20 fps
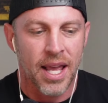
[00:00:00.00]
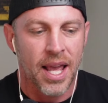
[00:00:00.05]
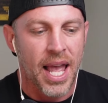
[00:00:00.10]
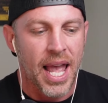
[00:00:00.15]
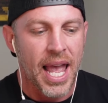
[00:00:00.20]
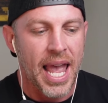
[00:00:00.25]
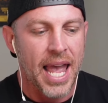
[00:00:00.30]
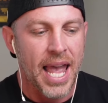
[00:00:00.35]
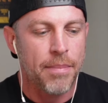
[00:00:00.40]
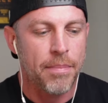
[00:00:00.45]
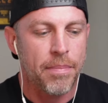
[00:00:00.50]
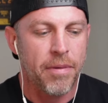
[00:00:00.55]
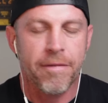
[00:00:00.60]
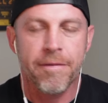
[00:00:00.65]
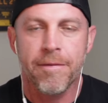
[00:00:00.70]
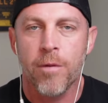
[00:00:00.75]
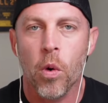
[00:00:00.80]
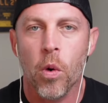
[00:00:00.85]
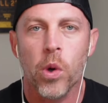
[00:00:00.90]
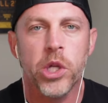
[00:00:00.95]
And
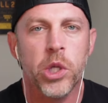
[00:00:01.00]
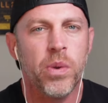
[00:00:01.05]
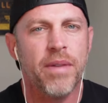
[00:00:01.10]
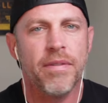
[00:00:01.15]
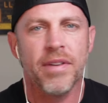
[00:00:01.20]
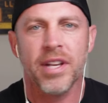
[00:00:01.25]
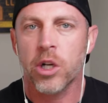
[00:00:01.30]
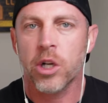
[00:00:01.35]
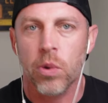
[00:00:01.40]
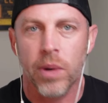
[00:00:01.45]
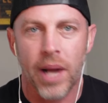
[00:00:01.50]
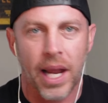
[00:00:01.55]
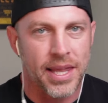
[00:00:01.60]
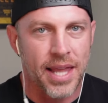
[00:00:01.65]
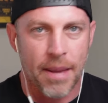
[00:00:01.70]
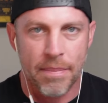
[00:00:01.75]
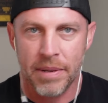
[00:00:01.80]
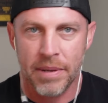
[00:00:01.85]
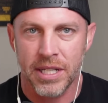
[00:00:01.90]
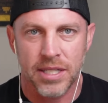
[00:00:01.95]
before you even create
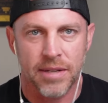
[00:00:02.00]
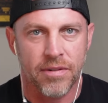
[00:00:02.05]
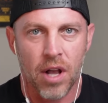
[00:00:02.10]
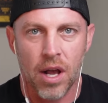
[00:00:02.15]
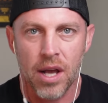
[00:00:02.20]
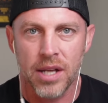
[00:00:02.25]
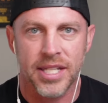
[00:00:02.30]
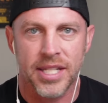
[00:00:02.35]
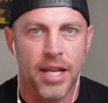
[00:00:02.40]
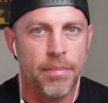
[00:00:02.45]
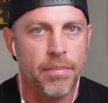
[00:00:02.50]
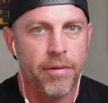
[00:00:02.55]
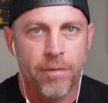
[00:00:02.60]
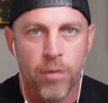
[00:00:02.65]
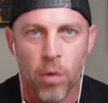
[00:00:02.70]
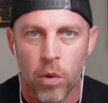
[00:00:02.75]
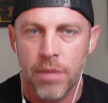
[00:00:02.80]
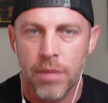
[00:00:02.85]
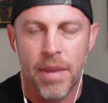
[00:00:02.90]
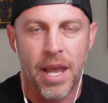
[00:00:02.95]
that piece of content,
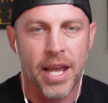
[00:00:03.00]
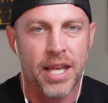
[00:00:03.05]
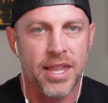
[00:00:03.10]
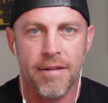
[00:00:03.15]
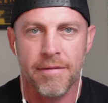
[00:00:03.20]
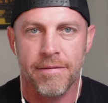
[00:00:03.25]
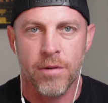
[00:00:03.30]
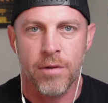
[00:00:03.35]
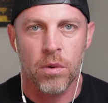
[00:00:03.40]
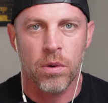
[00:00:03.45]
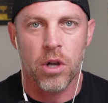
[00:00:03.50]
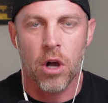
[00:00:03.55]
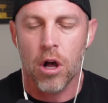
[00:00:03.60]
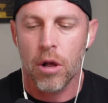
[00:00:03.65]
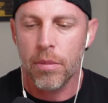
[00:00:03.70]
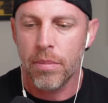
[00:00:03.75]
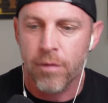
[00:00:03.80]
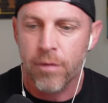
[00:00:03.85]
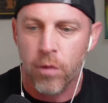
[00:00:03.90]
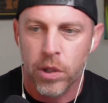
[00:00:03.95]
before you make that phone
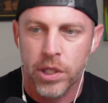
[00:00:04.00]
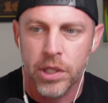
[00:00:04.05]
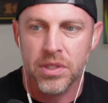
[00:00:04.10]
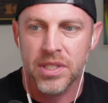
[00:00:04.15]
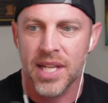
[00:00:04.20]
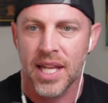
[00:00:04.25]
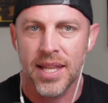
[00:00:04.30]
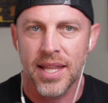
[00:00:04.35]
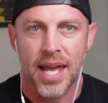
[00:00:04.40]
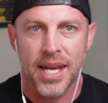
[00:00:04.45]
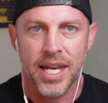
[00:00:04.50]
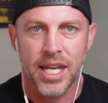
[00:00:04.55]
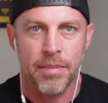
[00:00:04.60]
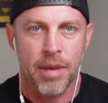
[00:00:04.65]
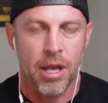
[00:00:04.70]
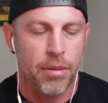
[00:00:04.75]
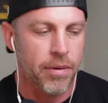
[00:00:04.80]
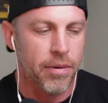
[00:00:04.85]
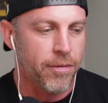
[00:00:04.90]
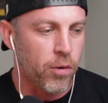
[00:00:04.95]
call, before you send that
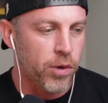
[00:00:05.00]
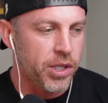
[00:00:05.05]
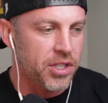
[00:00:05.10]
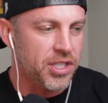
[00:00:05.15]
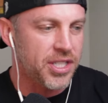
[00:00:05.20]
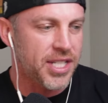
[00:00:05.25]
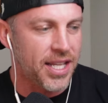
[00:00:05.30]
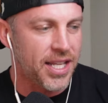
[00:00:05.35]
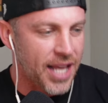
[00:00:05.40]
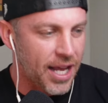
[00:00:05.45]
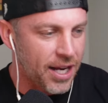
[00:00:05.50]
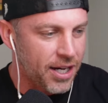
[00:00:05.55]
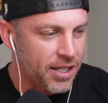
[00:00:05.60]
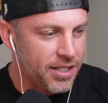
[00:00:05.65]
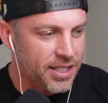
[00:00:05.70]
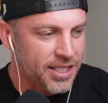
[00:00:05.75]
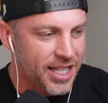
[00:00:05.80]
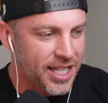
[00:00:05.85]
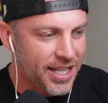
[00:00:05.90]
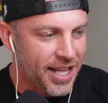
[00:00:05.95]
email, before you send that
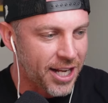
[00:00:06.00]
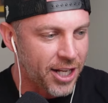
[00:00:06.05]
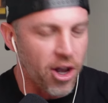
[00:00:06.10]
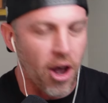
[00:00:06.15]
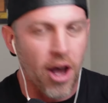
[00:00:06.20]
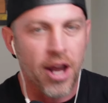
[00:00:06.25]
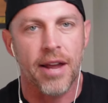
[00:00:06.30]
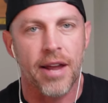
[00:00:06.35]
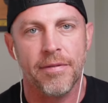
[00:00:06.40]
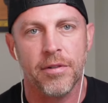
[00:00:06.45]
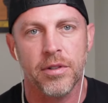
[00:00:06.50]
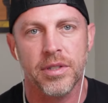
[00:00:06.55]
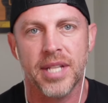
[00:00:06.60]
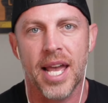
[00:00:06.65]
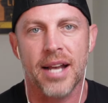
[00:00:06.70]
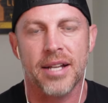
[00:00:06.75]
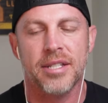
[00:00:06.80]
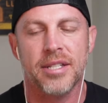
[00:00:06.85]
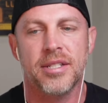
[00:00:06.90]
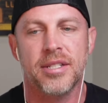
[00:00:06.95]
send that god awful
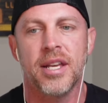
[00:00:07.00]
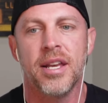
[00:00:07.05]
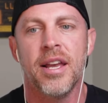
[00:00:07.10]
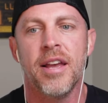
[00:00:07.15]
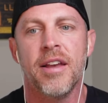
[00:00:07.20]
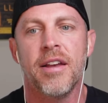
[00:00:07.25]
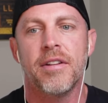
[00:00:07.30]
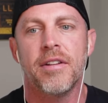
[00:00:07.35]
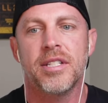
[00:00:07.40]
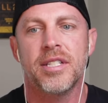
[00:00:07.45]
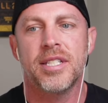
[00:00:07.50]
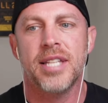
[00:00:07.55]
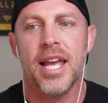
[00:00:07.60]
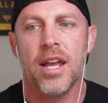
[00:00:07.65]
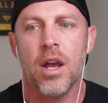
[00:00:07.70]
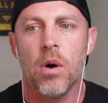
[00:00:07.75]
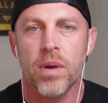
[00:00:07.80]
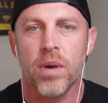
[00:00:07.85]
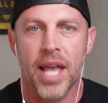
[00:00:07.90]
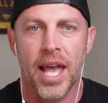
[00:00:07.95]
text, say,
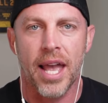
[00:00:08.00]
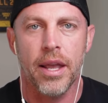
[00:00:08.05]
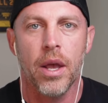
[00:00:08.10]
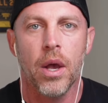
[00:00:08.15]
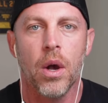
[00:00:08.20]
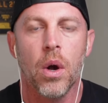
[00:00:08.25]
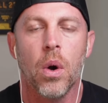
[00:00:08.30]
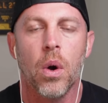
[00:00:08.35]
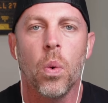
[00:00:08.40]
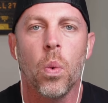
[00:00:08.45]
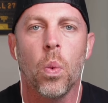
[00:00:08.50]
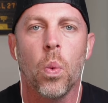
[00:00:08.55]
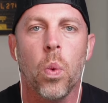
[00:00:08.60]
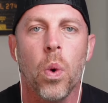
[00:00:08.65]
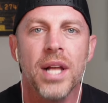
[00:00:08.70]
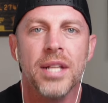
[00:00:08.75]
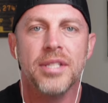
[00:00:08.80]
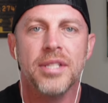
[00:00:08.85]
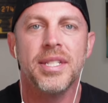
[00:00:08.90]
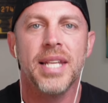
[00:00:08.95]
okay,
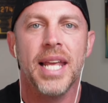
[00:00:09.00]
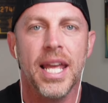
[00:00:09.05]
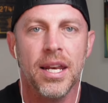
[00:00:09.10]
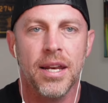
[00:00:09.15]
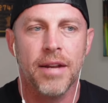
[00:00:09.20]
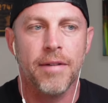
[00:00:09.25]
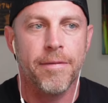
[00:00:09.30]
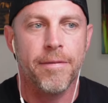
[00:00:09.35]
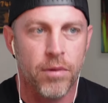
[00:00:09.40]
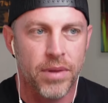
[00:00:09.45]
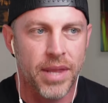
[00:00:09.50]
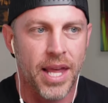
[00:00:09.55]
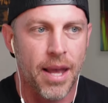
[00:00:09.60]
what's in it for them?